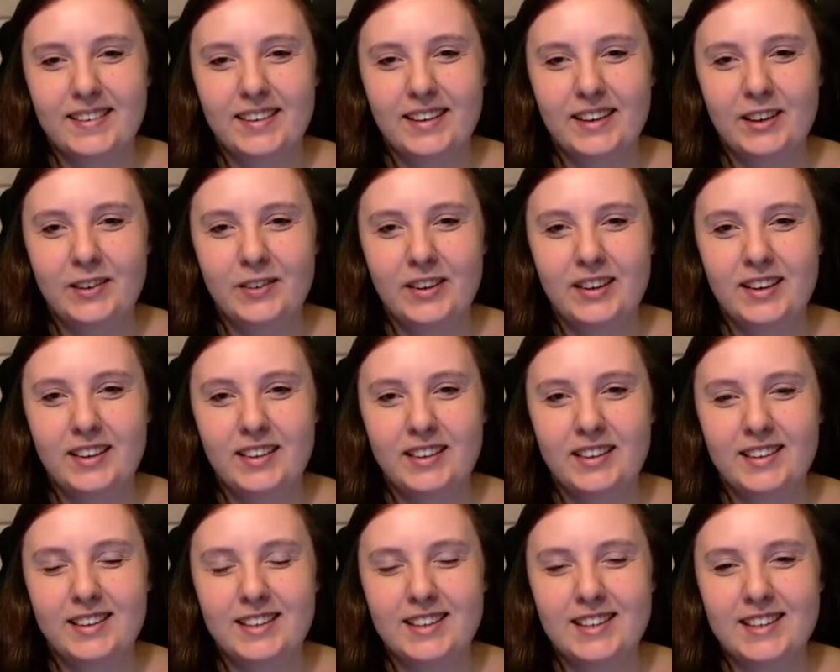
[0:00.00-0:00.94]
I really
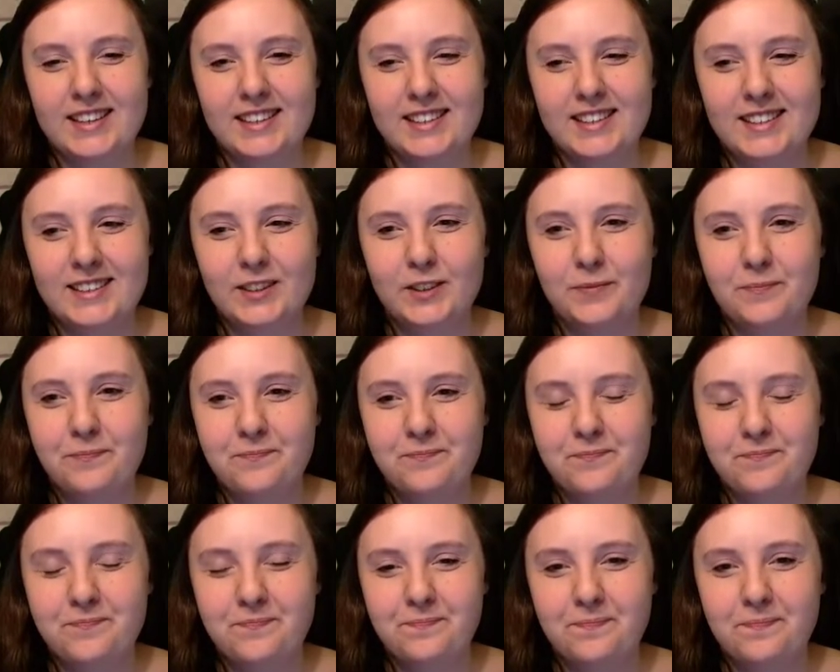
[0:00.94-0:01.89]
think that
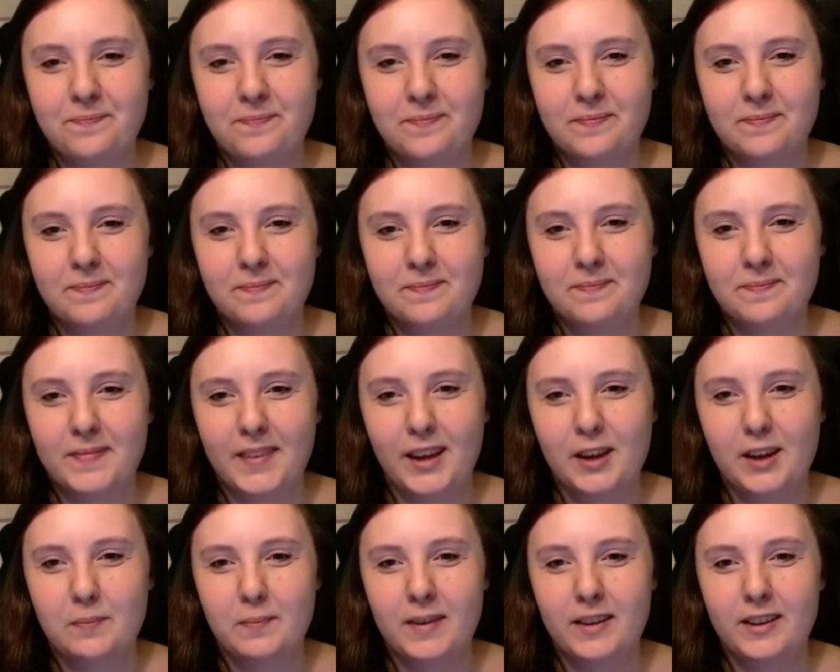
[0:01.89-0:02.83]

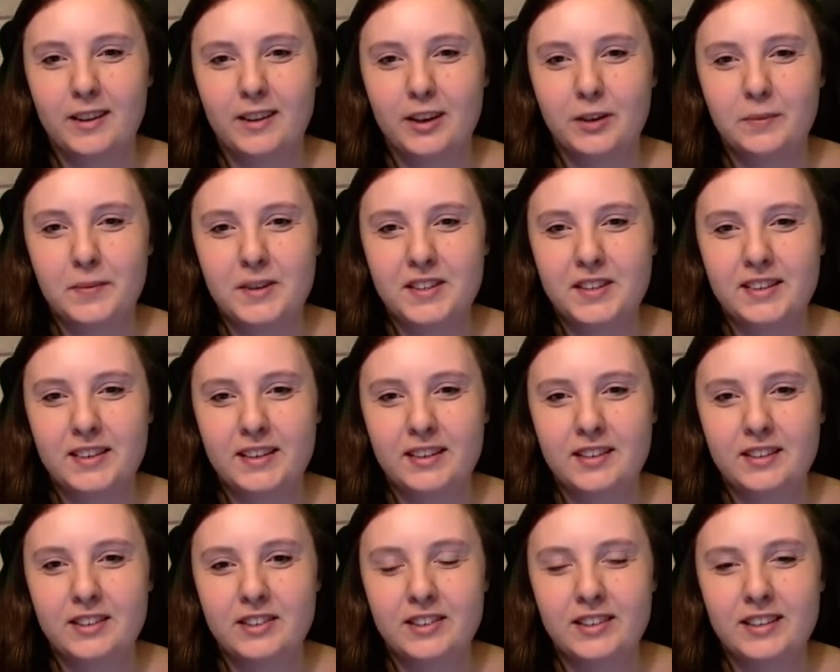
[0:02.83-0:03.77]
Malcolm is here
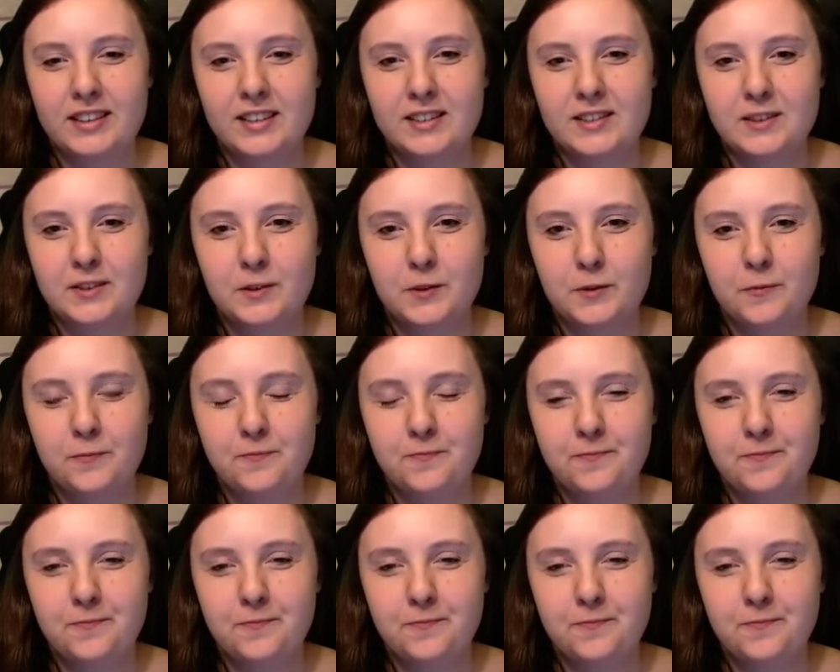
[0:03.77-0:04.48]
trying to